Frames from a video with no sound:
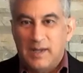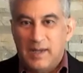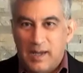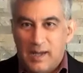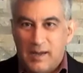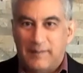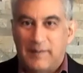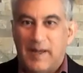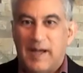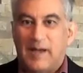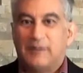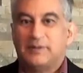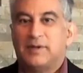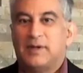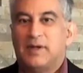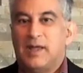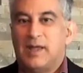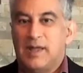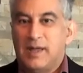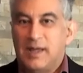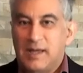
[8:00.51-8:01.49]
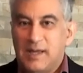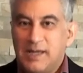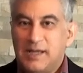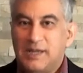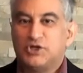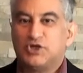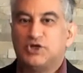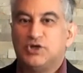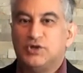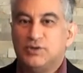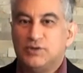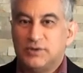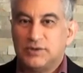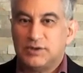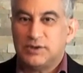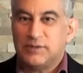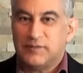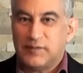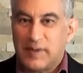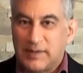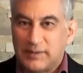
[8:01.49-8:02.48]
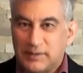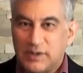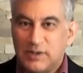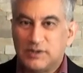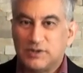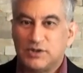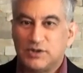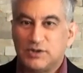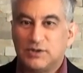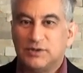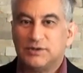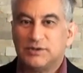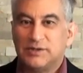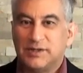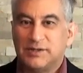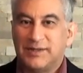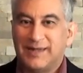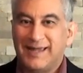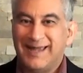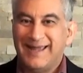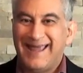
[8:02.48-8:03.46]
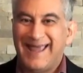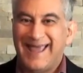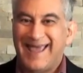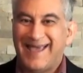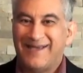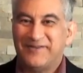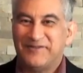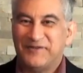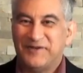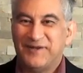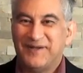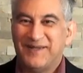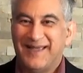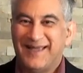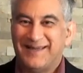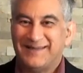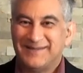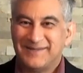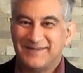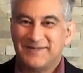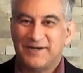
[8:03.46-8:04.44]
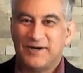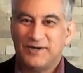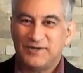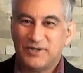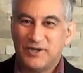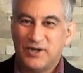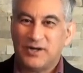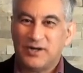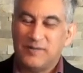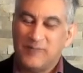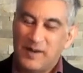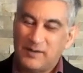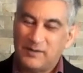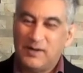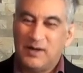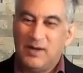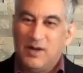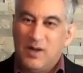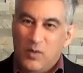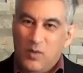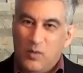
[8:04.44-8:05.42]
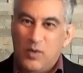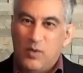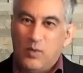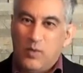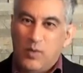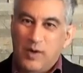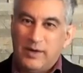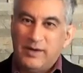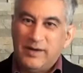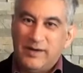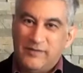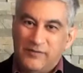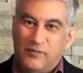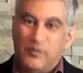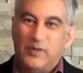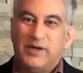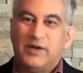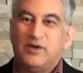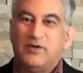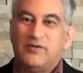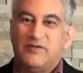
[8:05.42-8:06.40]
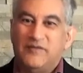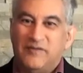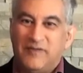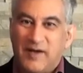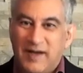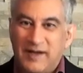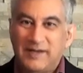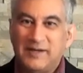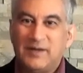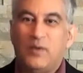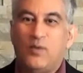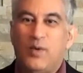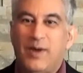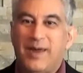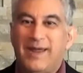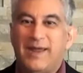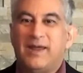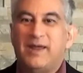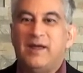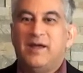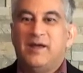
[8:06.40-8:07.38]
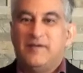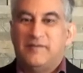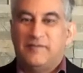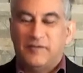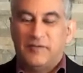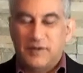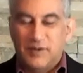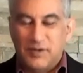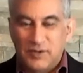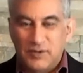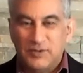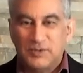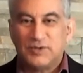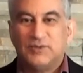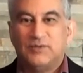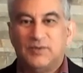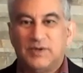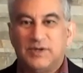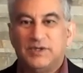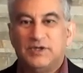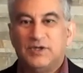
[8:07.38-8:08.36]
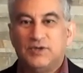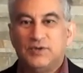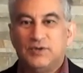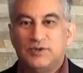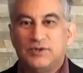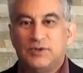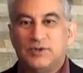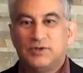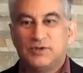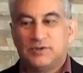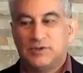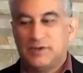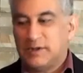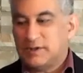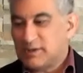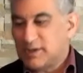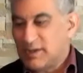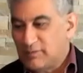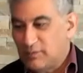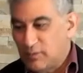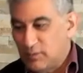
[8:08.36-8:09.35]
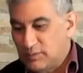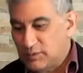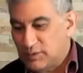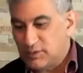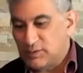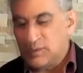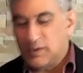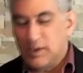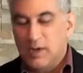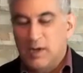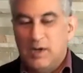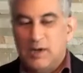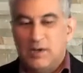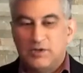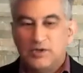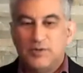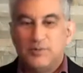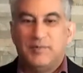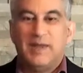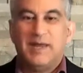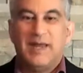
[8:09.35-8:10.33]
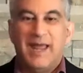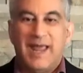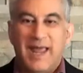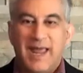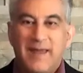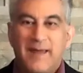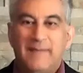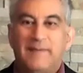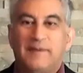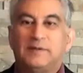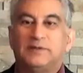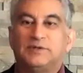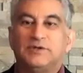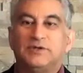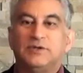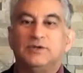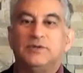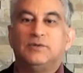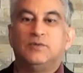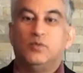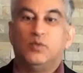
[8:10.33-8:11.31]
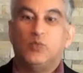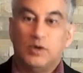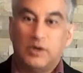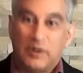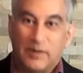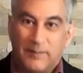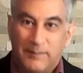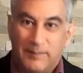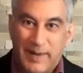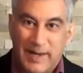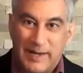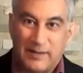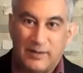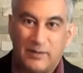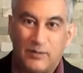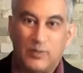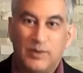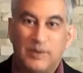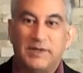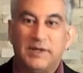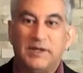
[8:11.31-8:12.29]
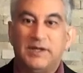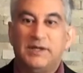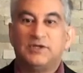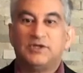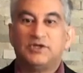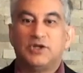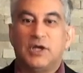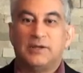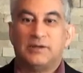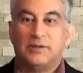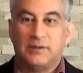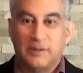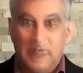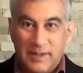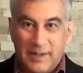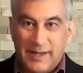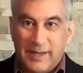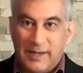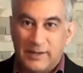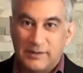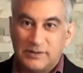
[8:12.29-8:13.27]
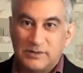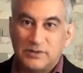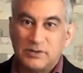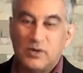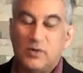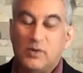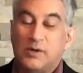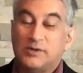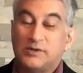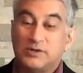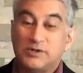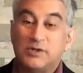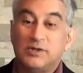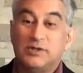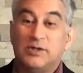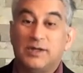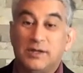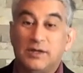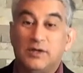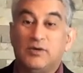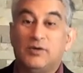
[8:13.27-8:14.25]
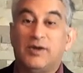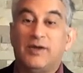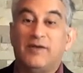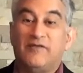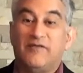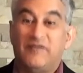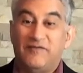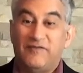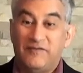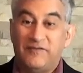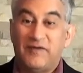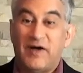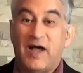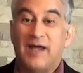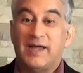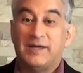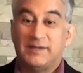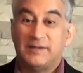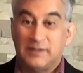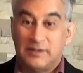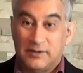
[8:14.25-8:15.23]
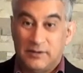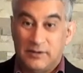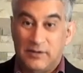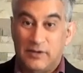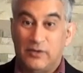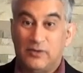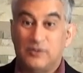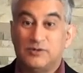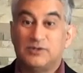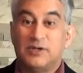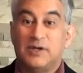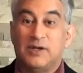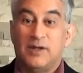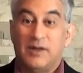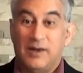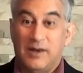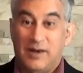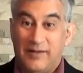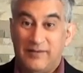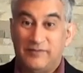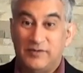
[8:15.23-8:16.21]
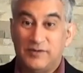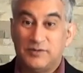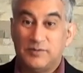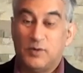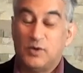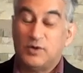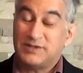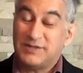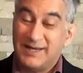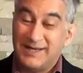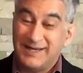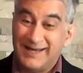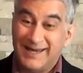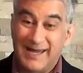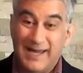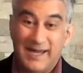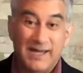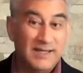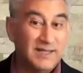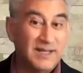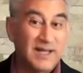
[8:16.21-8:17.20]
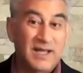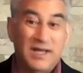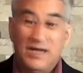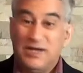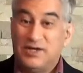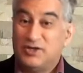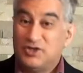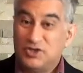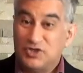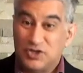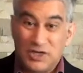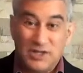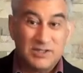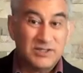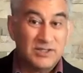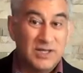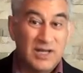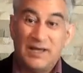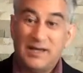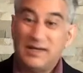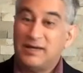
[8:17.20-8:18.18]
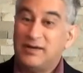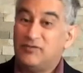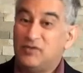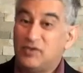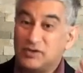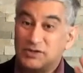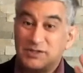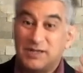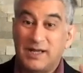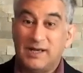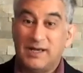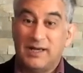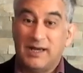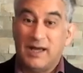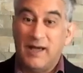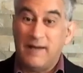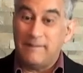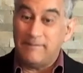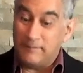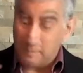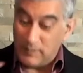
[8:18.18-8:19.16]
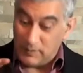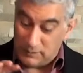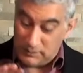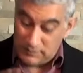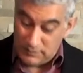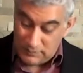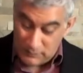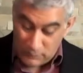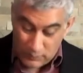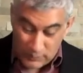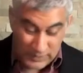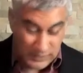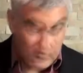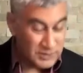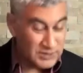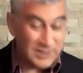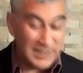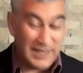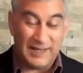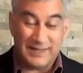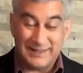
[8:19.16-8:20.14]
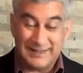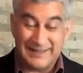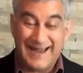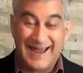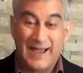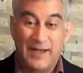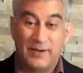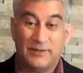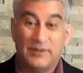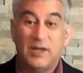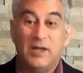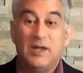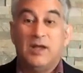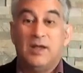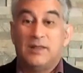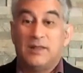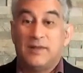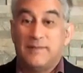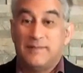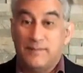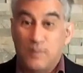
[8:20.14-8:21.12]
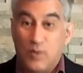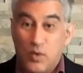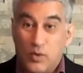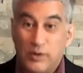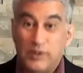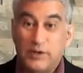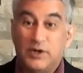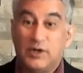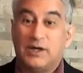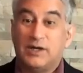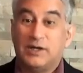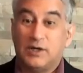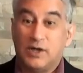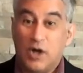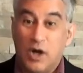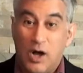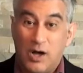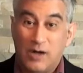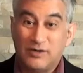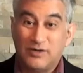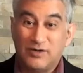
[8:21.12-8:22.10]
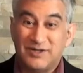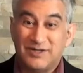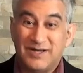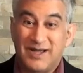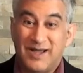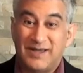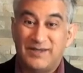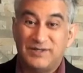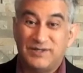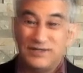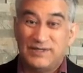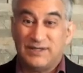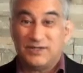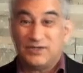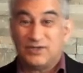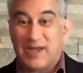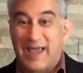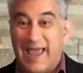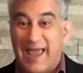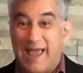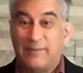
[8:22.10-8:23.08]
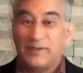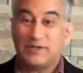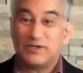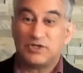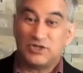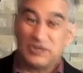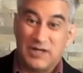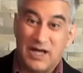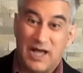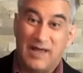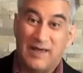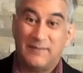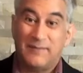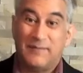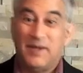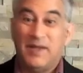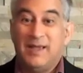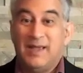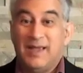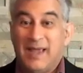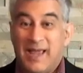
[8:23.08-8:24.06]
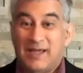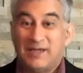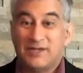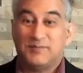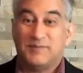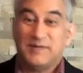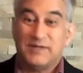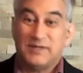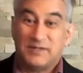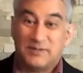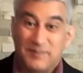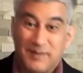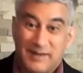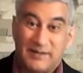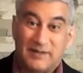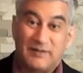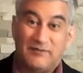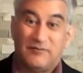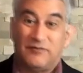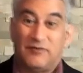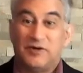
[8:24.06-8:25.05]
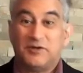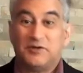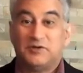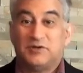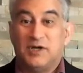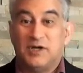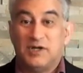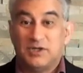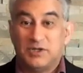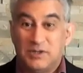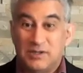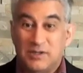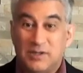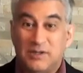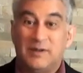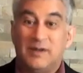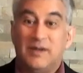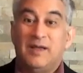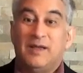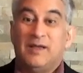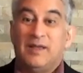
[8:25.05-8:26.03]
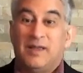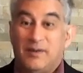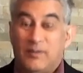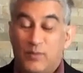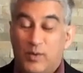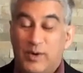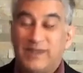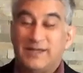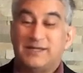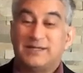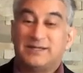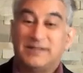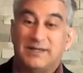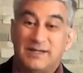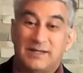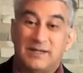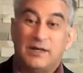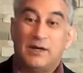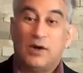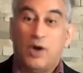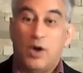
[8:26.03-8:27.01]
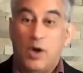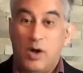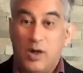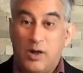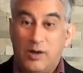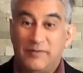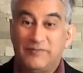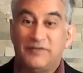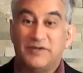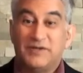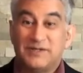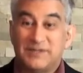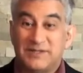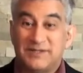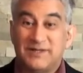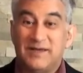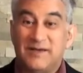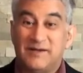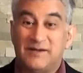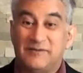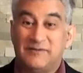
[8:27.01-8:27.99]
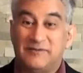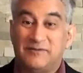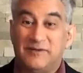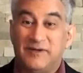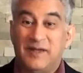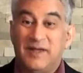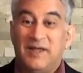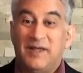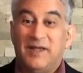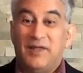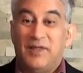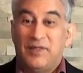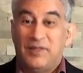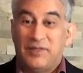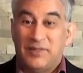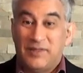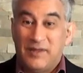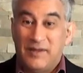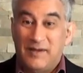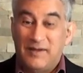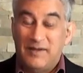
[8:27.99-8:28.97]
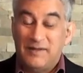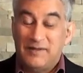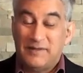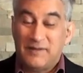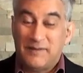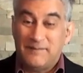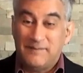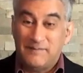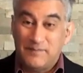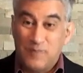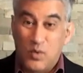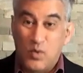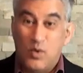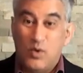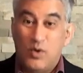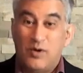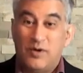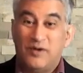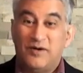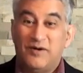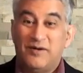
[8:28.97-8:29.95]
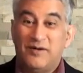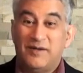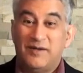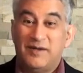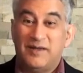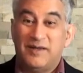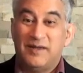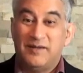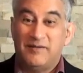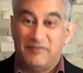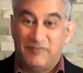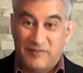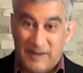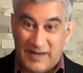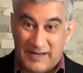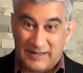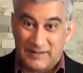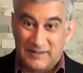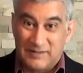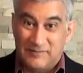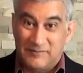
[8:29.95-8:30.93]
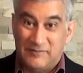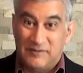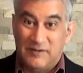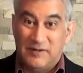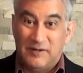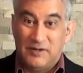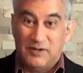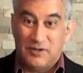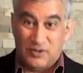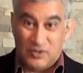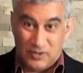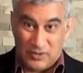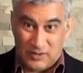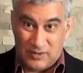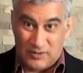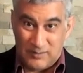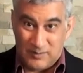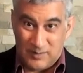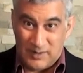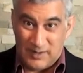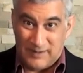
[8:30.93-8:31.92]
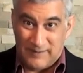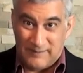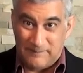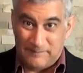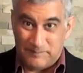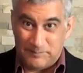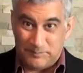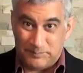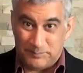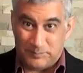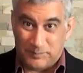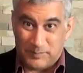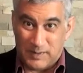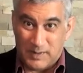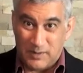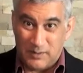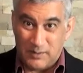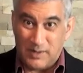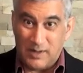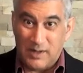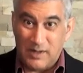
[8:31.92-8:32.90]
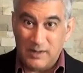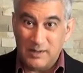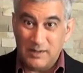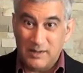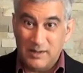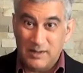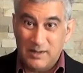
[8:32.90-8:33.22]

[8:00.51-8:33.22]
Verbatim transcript: about issues, about concerns that they have, and start talking about, well, what if we could find a way for you to reduce your stress level, to to be able to work better with each other, and so on, so that you can find those leverage points. And again, just like if you're selling up, when you're selling down, the more you can concretize it into how much time has been spent in frustration and, and wasted and all of this stuff, the the more effective you're going to be. Okay,